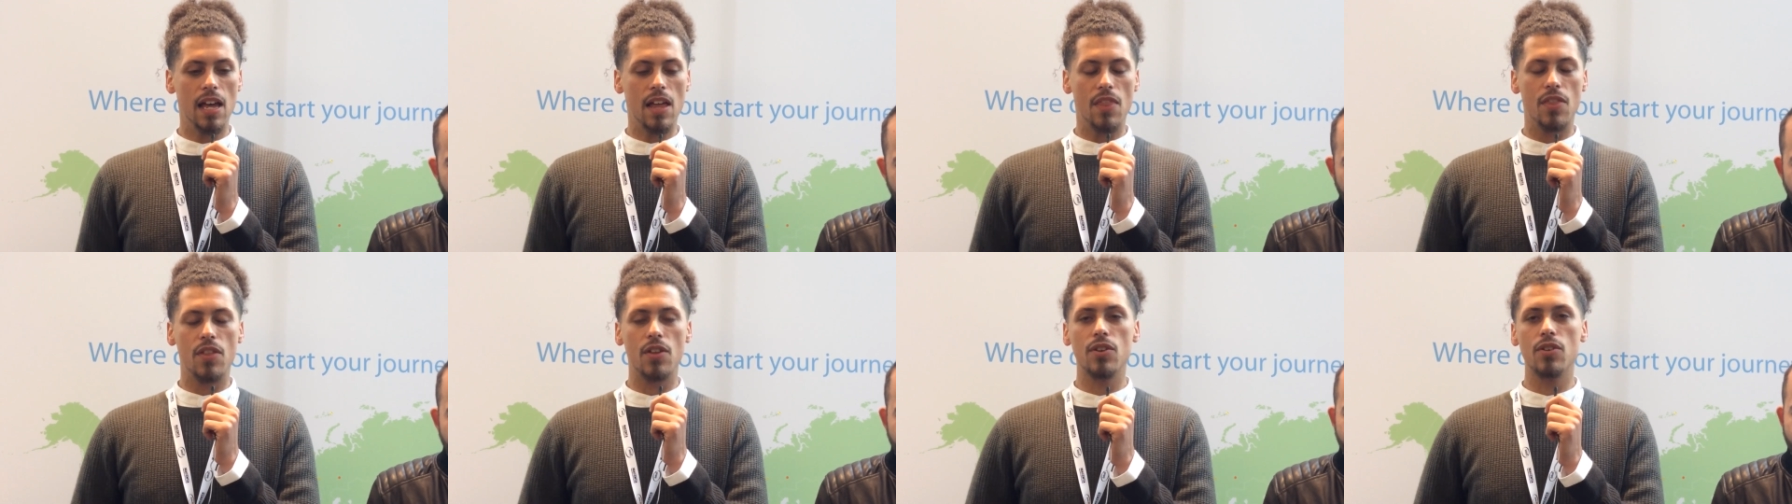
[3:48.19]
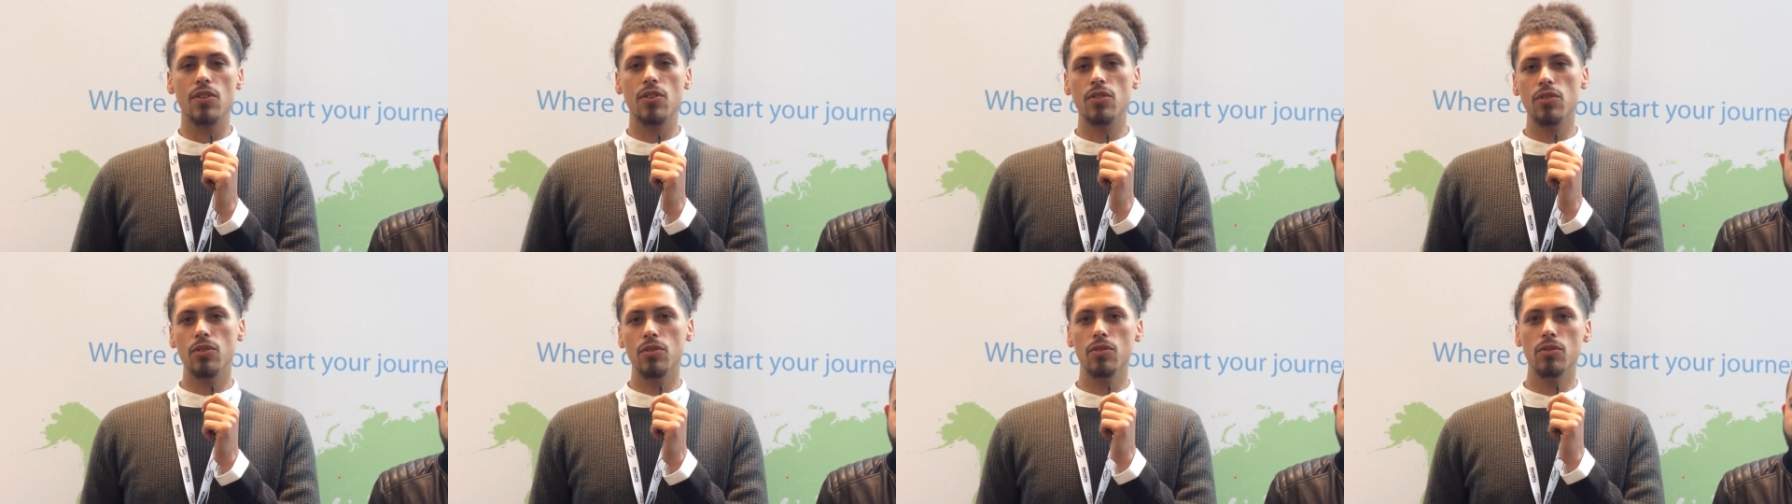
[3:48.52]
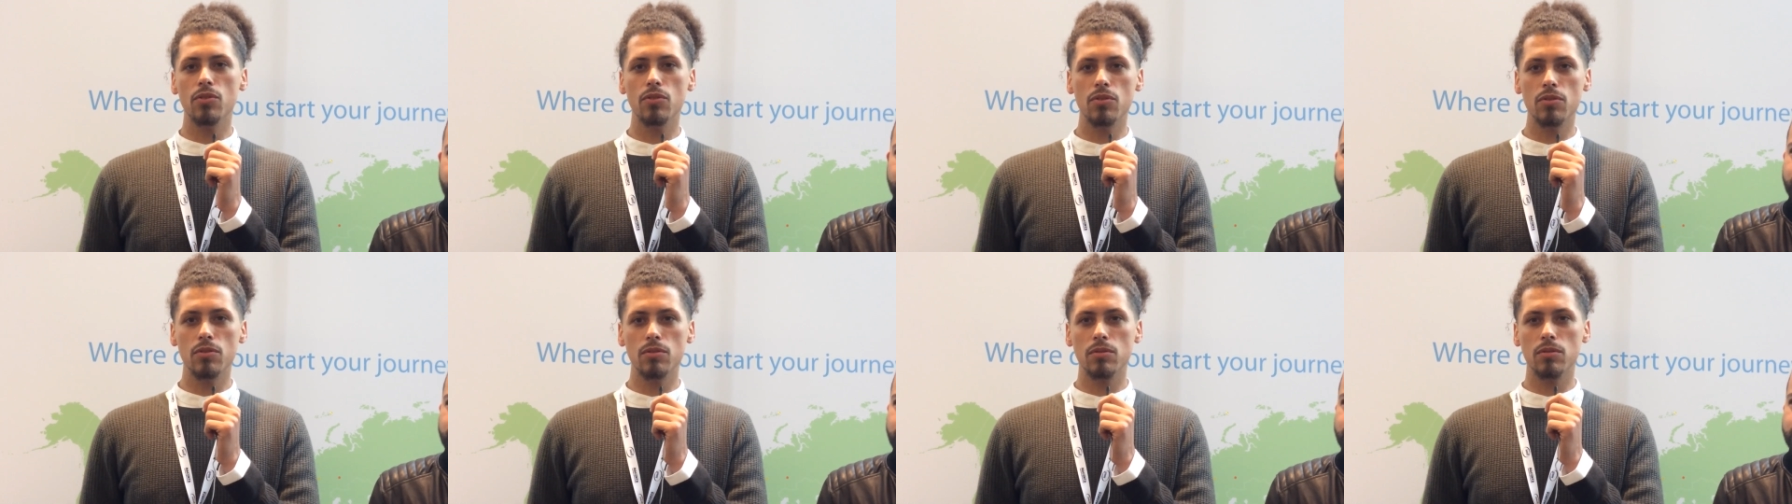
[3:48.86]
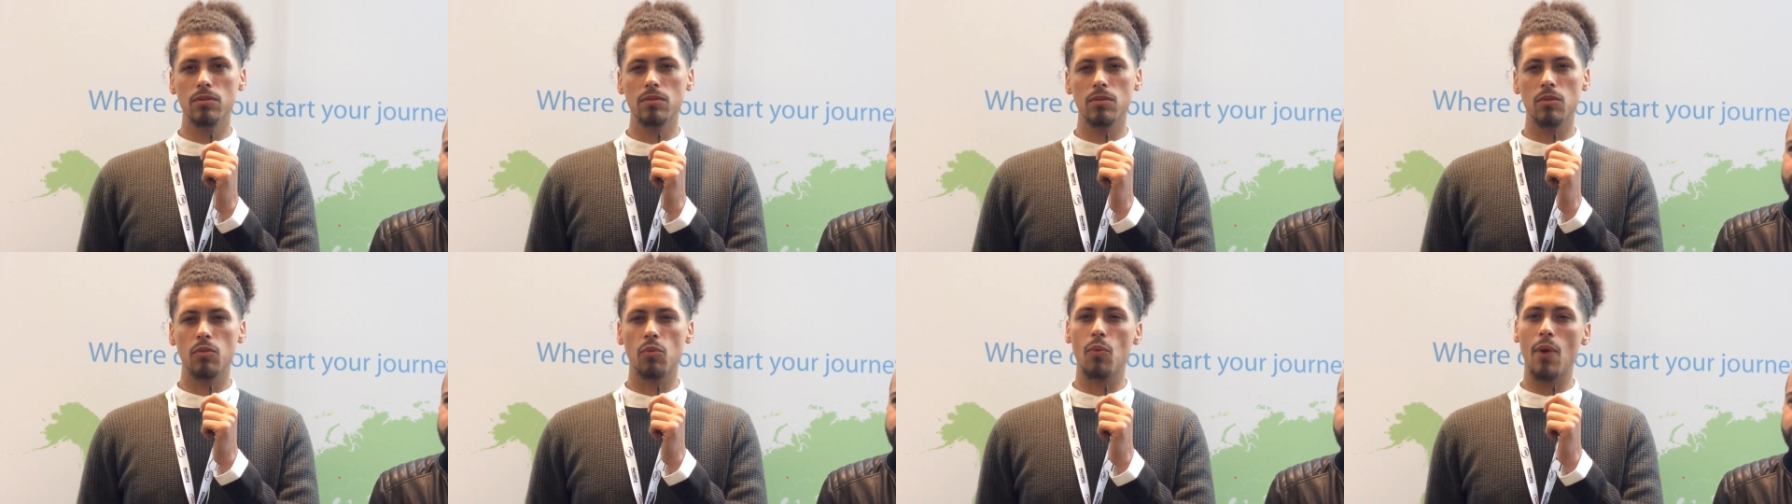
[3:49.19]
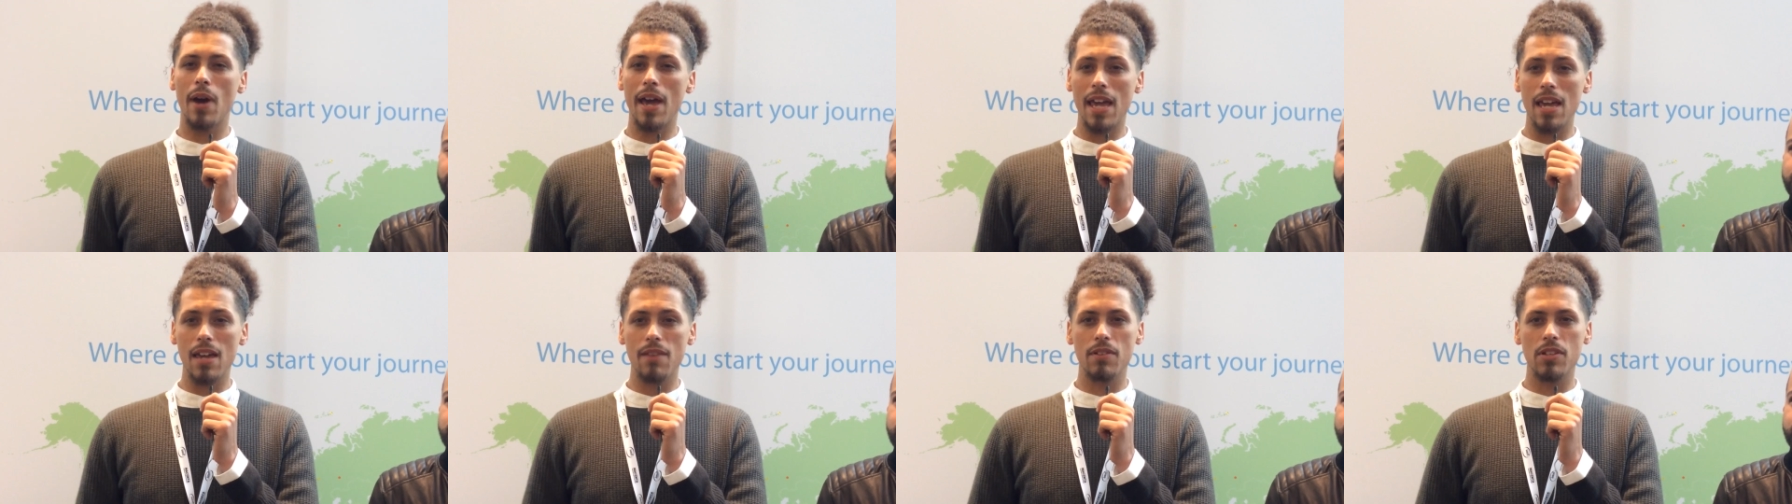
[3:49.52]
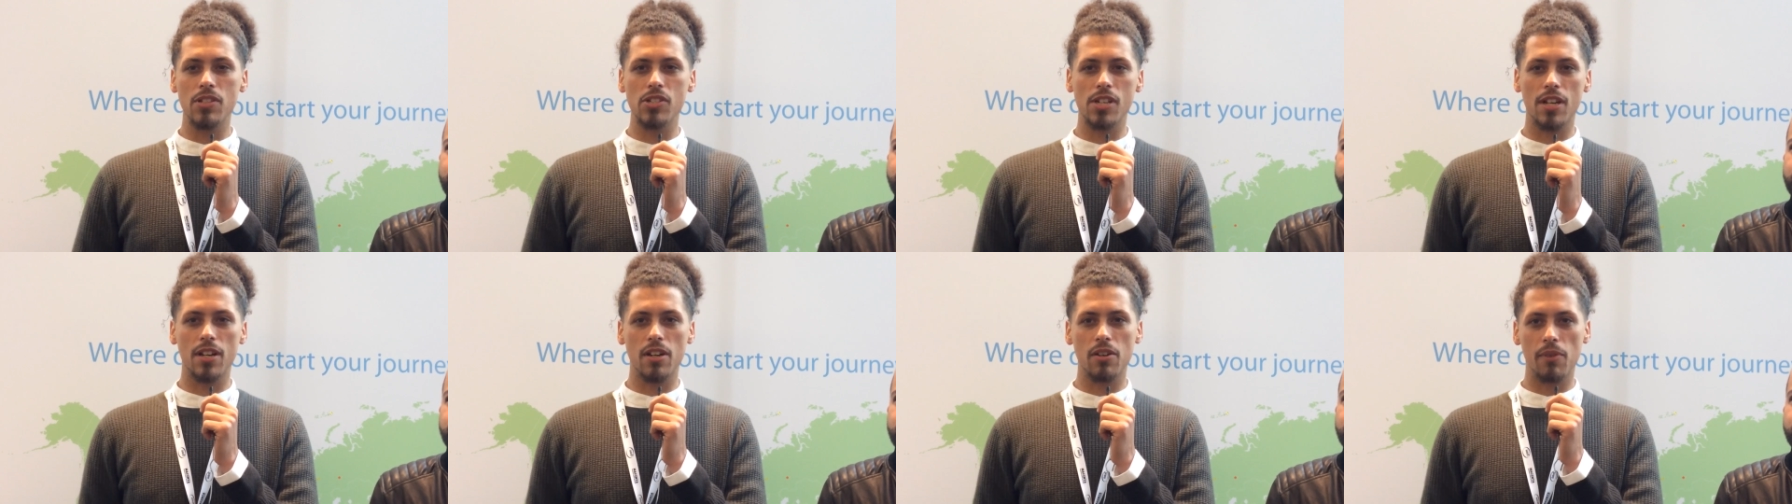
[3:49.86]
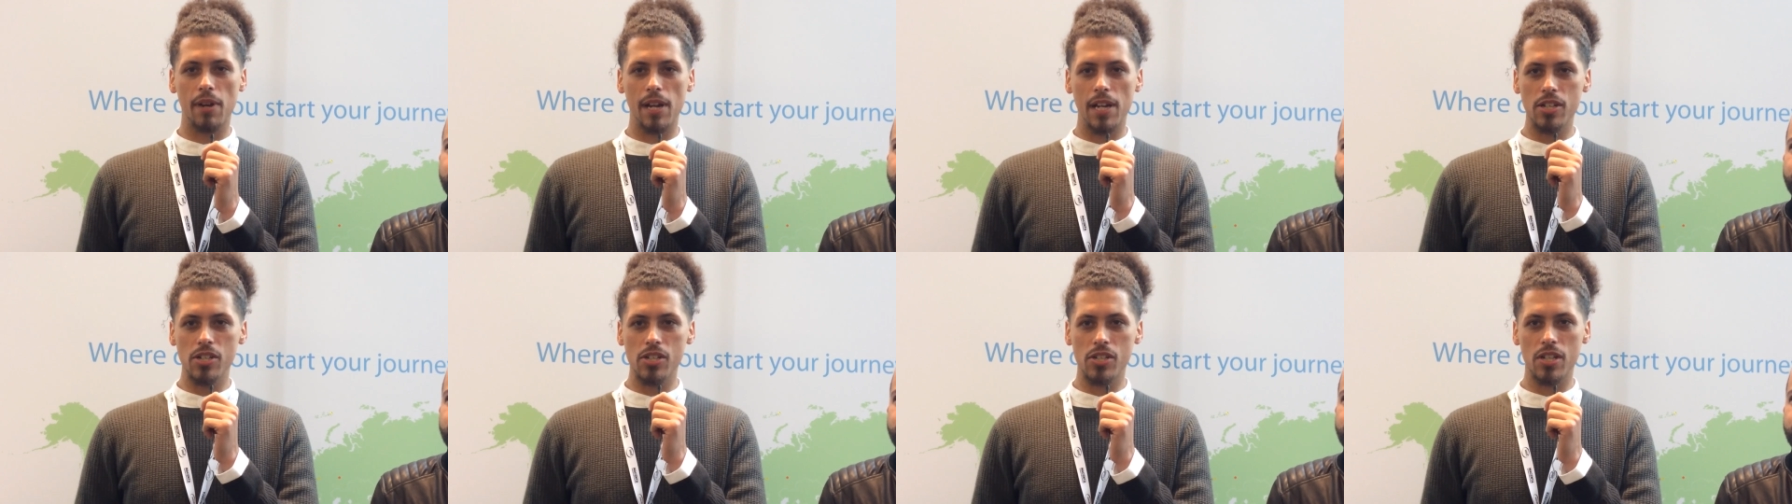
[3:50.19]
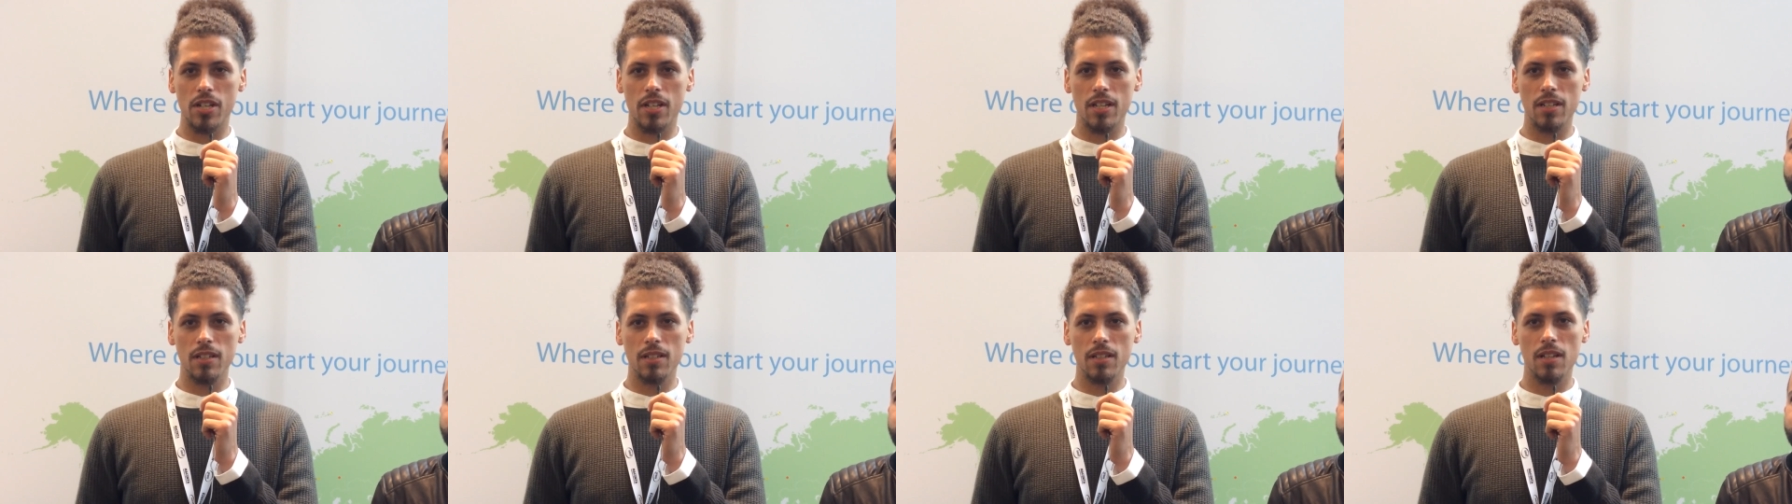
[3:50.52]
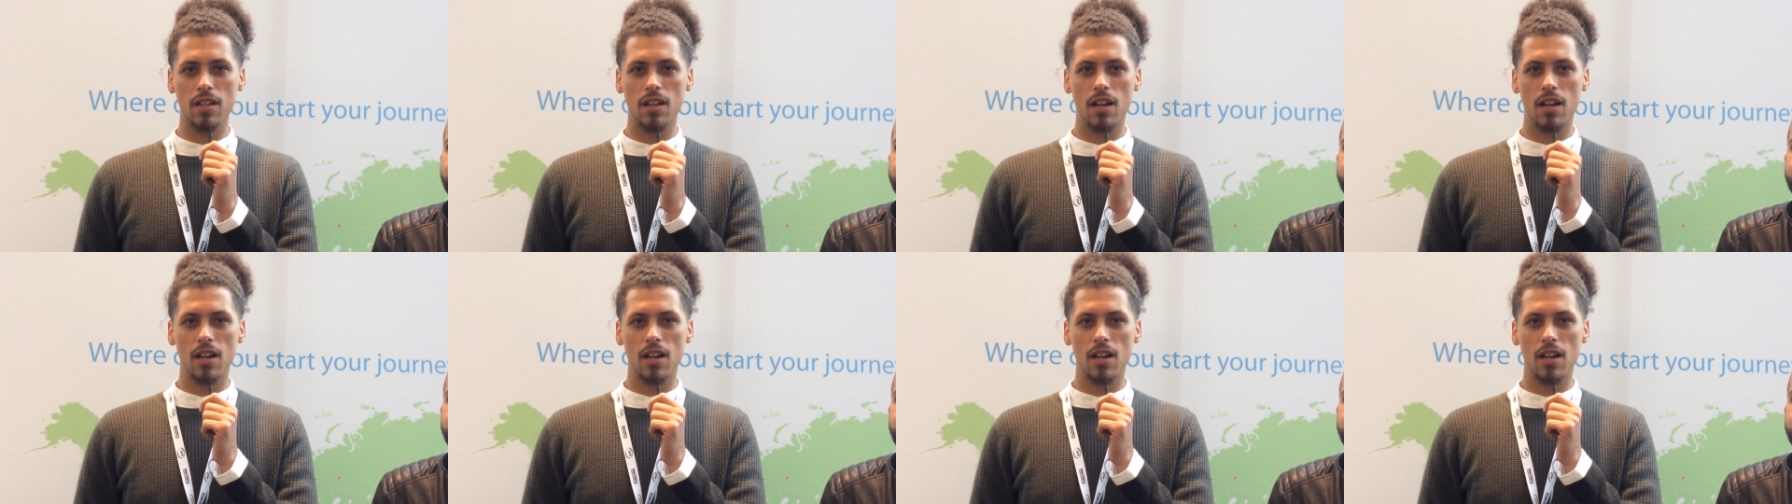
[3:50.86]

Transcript: the new wave and generation